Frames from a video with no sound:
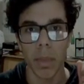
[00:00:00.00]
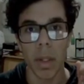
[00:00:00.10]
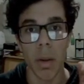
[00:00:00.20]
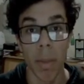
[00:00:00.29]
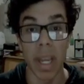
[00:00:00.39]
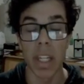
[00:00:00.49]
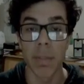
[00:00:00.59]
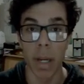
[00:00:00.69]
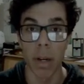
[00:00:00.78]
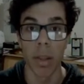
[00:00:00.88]
Mate is
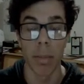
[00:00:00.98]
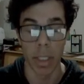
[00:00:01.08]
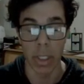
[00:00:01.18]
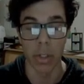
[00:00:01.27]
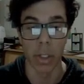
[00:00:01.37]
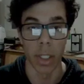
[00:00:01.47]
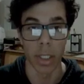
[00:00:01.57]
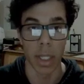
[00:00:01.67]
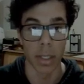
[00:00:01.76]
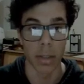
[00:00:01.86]
better than material in
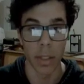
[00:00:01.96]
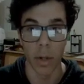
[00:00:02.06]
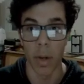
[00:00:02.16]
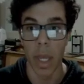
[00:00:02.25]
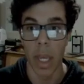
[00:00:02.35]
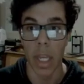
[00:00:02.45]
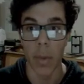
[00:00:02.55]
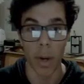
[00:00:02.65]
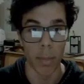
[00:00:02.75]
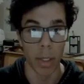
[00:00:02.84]
this case. So
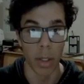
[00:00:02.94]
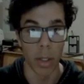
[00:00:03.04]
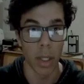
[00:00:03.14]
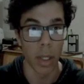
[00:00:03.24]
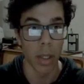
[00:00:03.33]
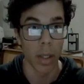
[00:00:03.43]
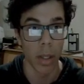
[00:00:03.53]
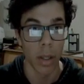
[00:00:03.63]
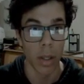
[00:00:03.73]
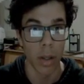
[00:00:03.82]
you want to be looking
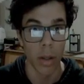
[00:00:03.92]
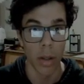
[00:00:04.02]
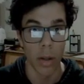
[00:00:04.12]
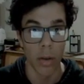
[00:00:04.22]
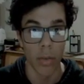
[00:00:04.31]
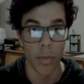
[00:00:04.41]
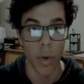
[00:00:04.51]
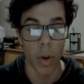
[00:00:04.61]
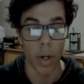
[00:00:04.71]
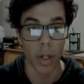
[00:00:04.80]

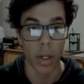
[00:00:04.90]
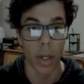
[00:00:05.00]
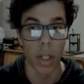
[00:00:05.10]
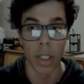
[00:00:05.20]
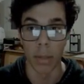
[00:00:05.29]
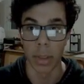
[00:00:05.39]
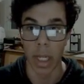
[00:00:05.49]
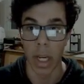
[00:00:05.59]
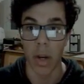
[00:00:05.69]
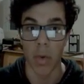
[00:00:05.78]
for a double
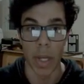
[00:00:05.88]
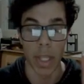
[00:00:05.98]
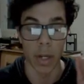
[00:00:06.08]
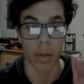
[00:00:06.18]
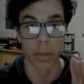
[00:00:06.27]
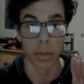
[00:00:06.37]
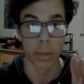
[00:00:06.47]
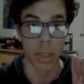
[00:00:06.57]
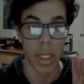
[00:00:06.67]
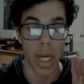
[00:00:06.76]
check right there.
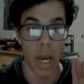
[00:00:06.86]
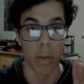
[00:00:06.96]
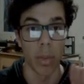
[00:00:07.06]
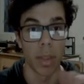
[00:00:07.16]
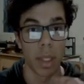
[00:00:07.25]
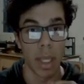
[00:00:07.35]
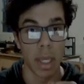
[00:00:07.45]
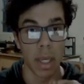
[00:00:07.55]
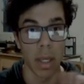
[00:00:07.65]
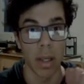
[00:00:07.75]
Now, the
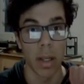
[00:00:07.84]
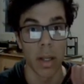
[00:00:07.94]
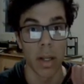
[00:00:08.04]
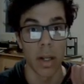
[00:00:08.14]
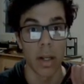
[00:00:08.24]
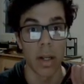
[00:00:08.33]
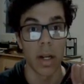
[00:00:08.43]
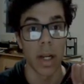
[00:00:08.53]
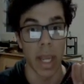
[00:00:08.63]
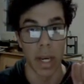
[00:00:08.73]
king,
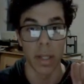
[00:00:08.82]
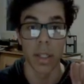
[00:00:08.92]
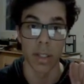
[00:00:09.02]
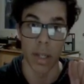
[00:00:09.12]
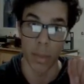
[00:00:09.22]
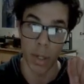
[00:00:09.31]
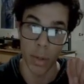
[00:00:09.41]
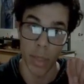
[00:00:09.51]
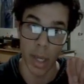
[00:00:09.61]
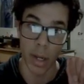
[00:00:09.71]
again, does not want to
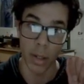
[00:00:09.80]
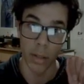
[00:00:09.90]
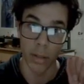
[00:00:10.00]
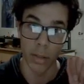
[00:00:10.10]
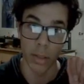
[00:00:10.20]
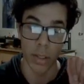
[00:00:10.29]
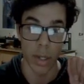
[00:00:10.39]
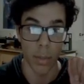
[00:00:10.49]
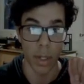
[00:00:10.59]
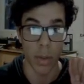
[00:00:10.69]
go there, does
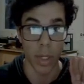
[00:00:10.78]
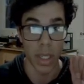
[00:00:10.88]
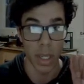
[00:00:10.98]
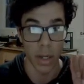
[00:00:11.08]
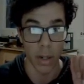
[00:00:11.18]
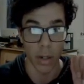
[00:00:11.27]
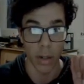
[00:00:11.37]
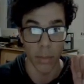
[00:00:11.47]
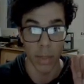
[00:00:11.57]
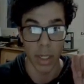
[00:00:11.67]
not want to go here,
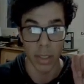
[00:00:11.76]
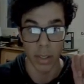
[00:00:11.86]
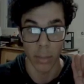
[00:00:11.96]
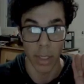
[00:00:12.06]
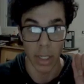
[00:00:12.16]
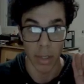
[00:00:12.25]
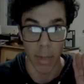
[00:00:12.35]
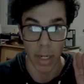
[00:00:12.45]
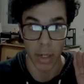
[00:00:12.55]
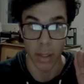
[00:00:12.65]
because it'll be getting
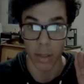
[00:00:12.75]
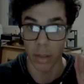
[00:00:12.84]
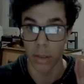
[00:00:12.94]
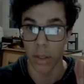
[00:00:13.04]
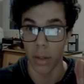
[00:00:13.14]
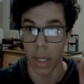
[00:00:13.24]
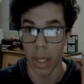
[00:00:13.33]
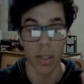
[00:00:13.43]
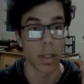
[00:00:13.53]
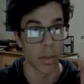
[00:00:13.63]
mated.
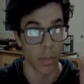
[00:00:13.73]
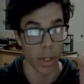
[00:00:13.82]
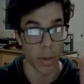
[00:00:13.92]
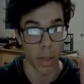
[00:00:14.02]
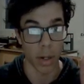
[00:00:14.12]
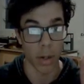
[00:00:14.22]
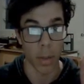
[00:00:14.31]
Okay? Doesn't want to go there.